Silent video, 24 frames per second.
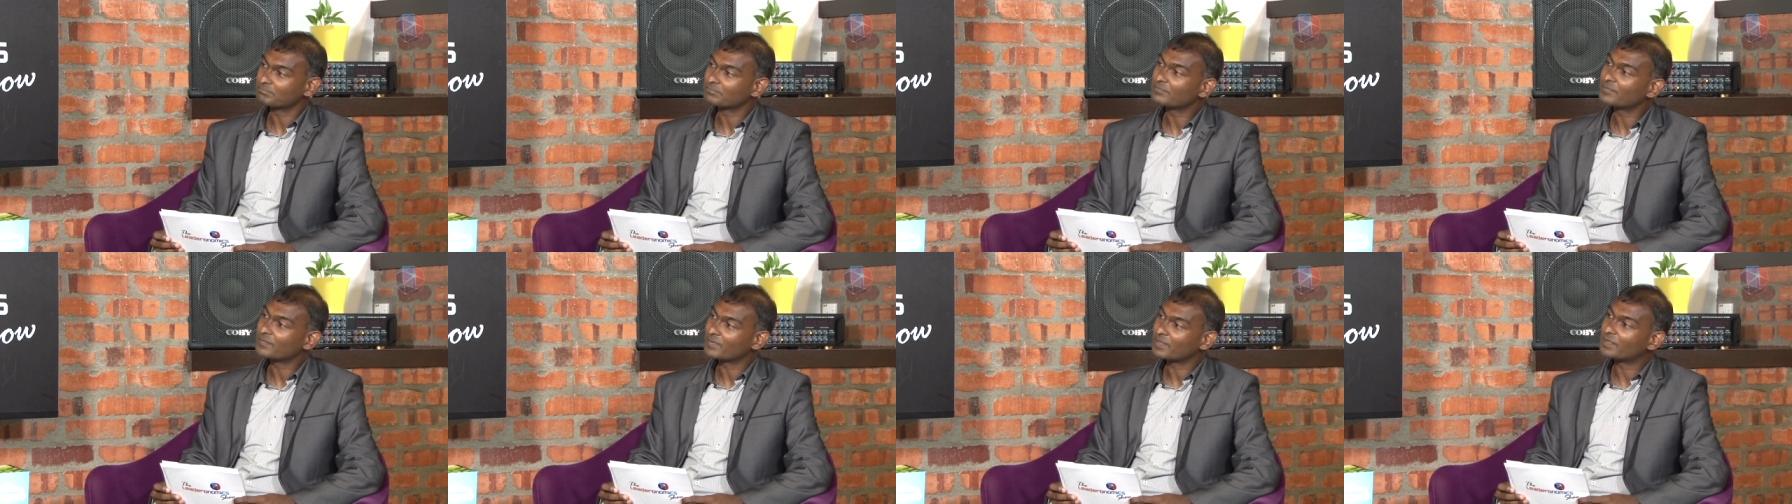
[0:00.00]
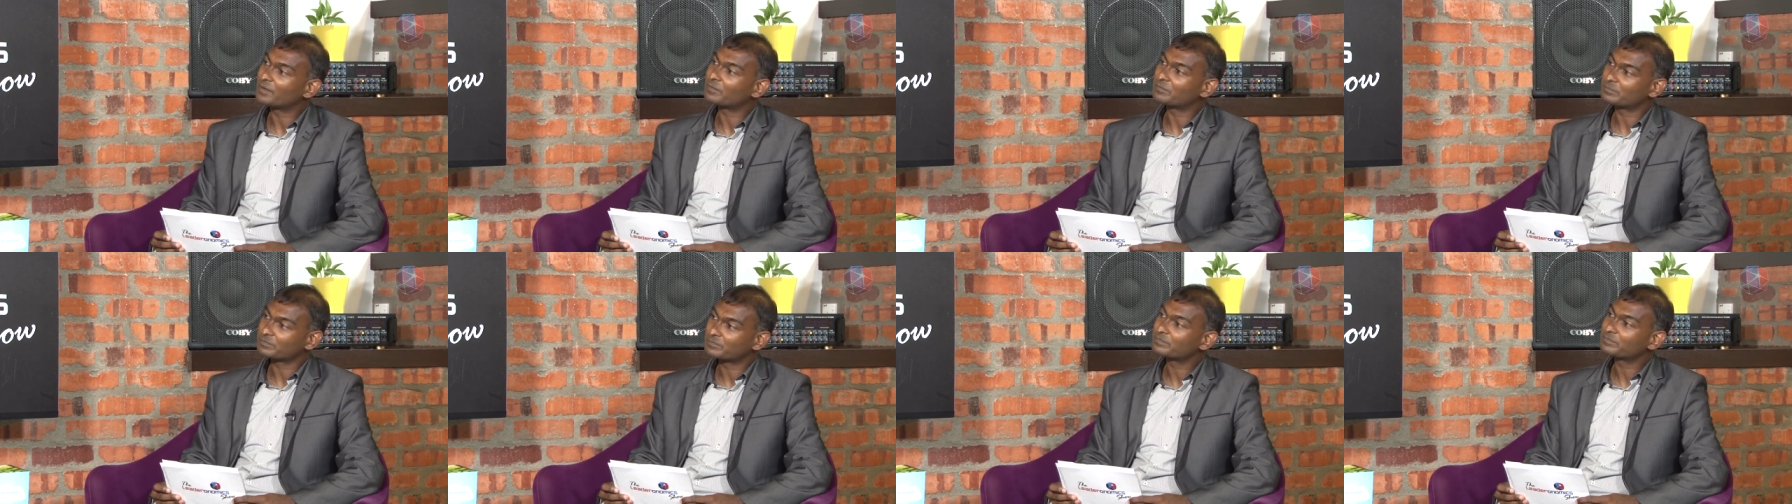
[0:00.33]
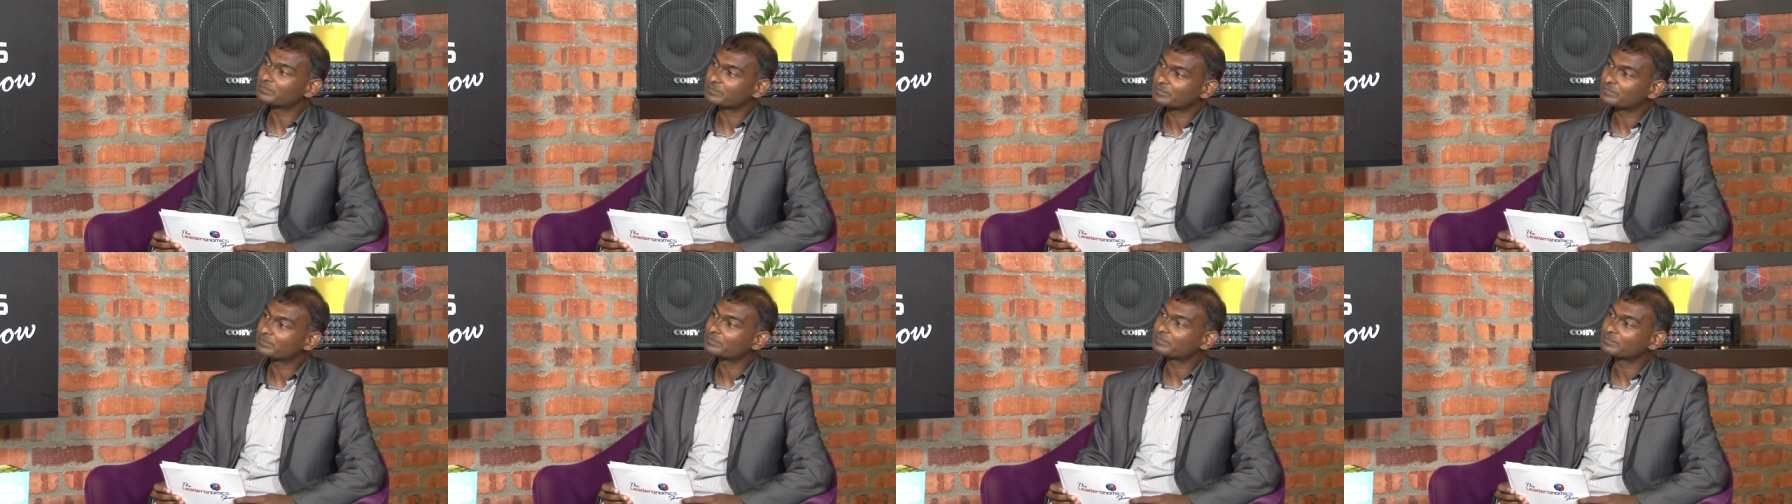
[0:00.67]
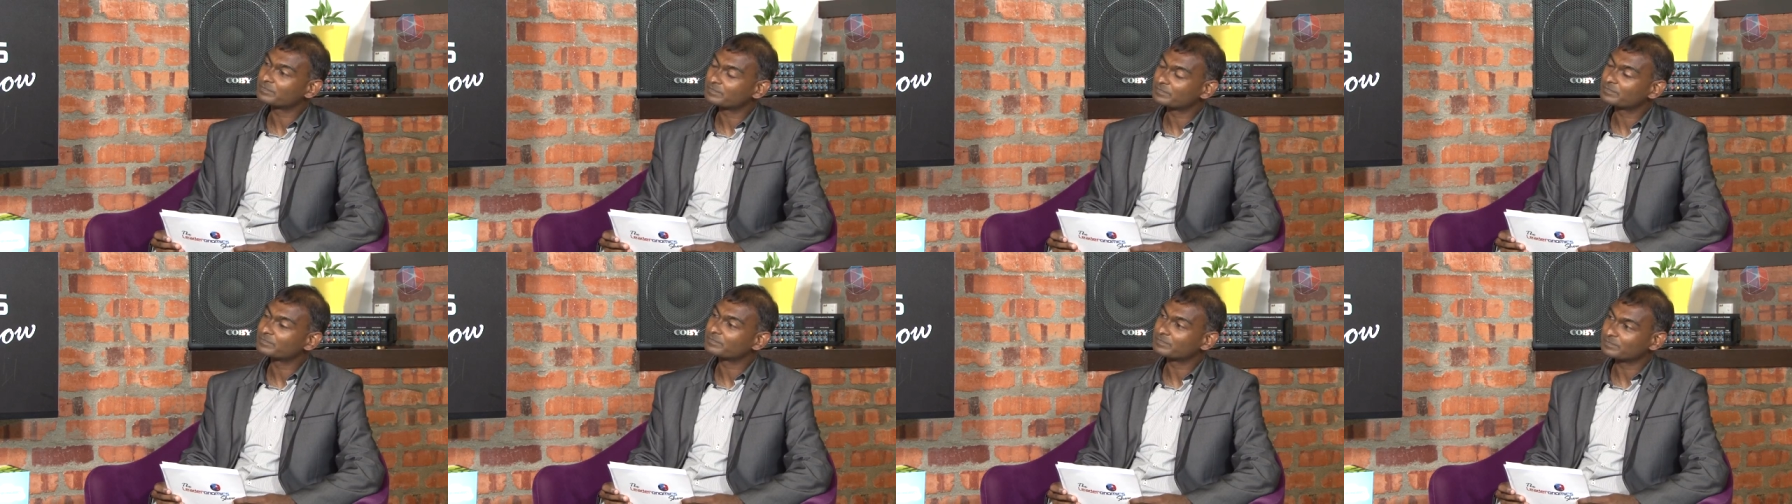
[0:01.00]
on a
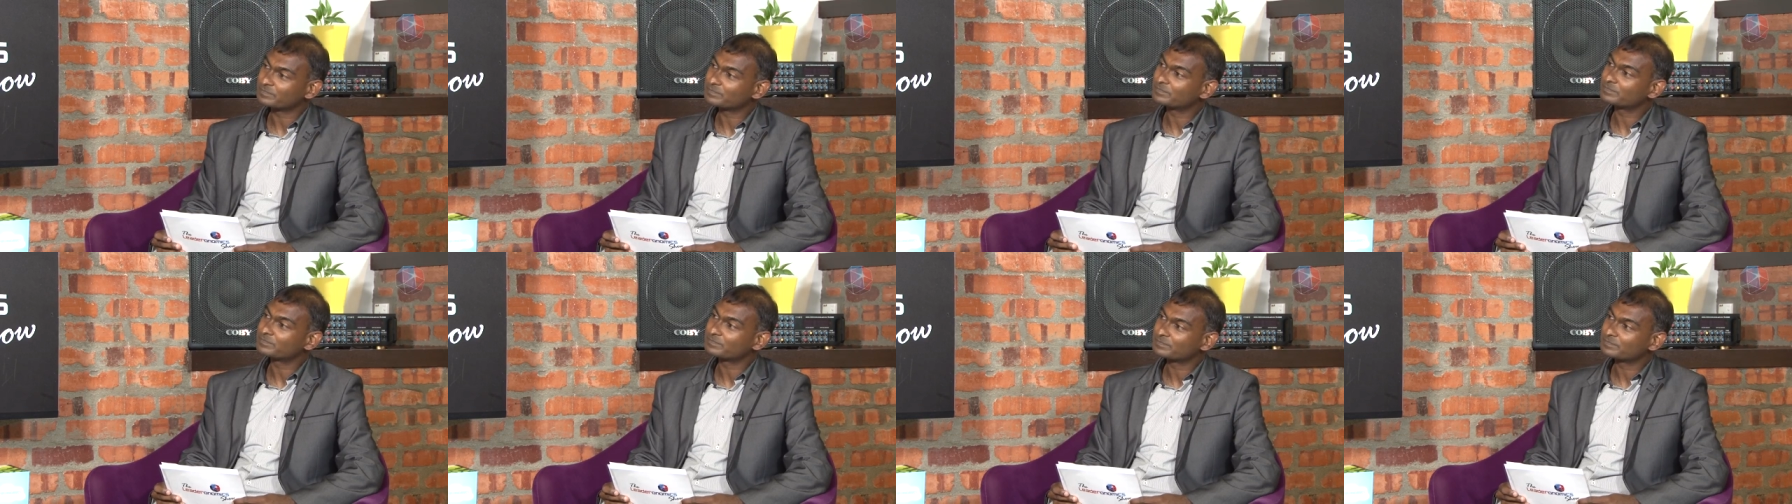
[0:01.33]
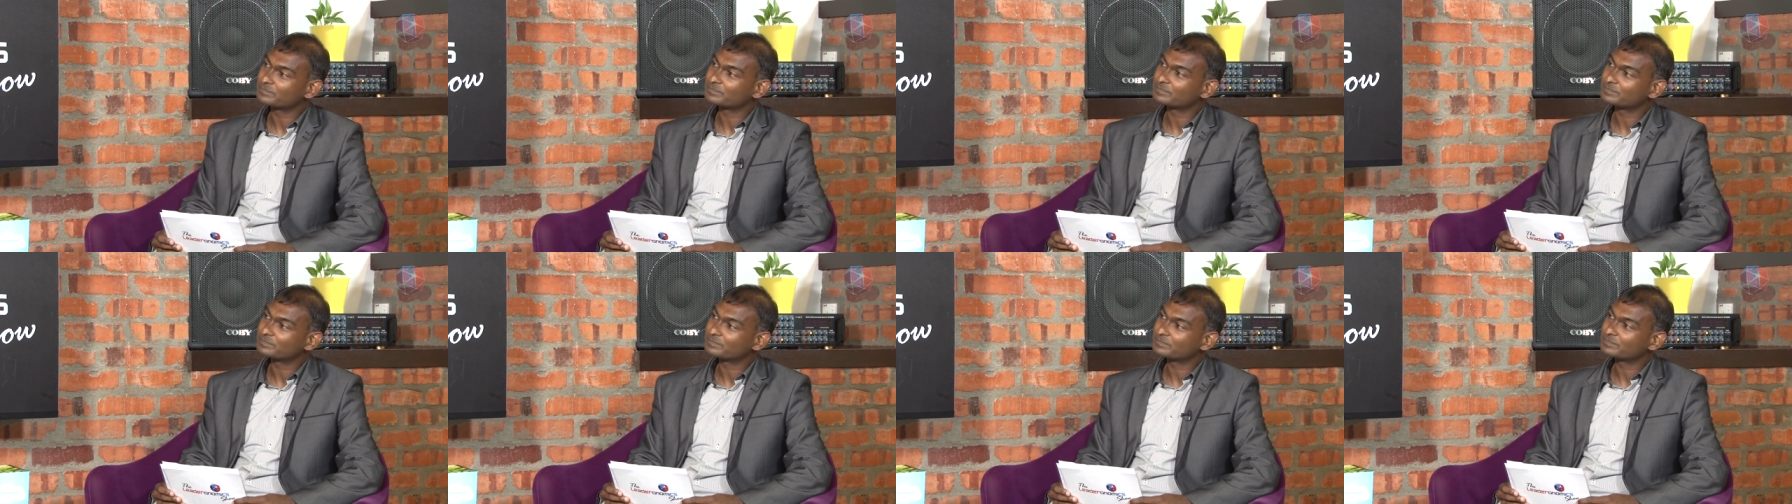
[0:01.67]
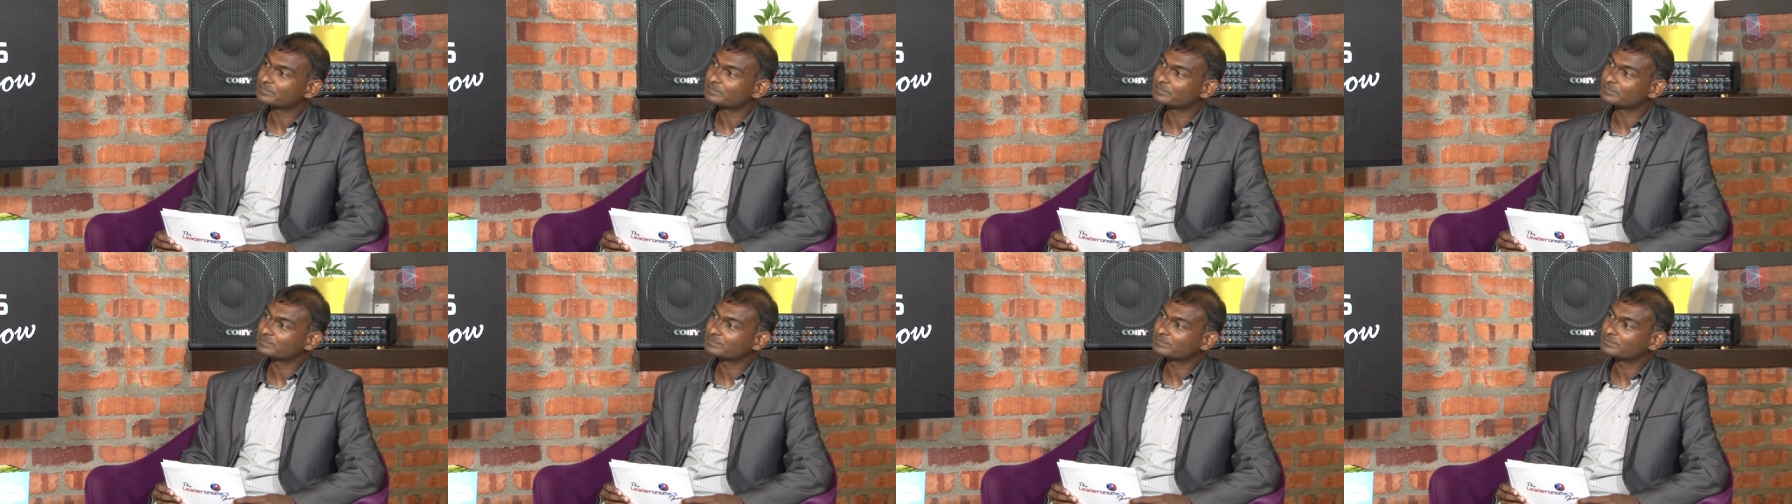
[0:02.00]
travel, you